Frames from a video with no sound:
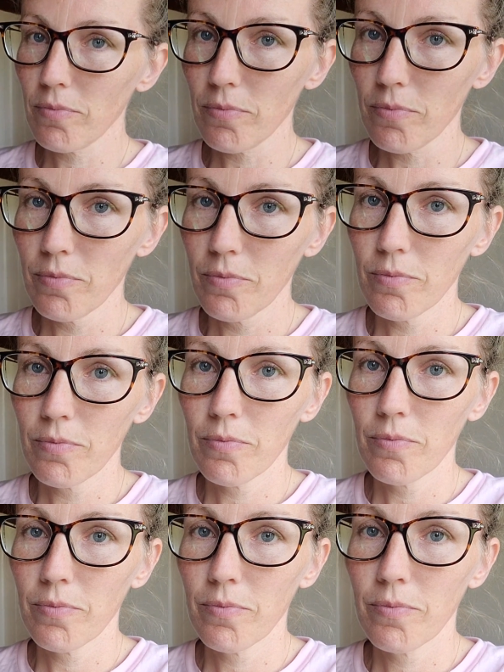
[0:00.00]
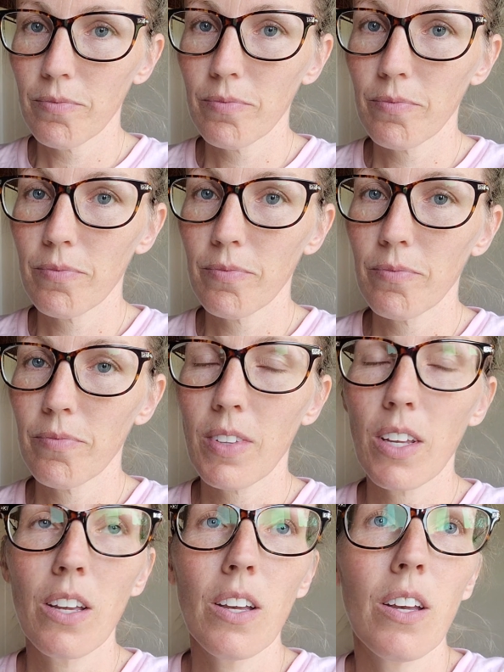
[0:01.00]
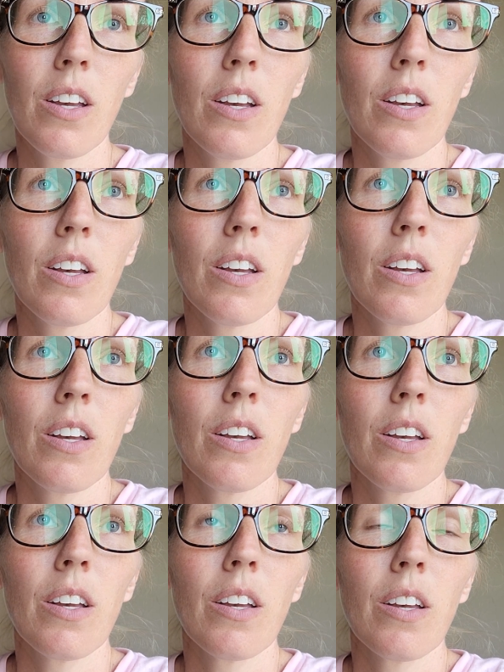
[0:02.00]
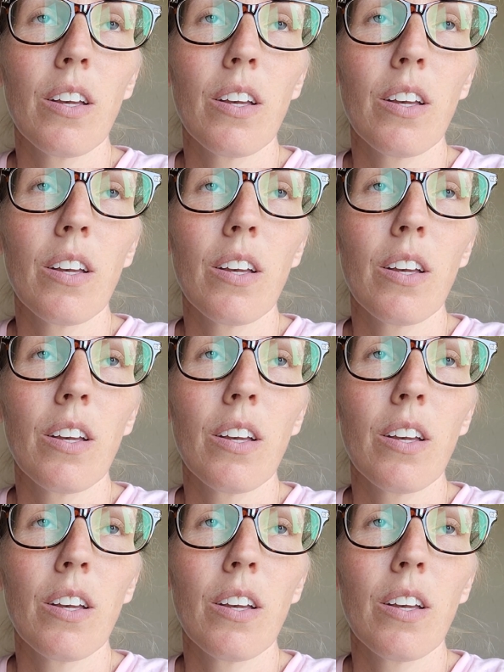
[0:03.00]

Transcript: No one is speaking in this clip.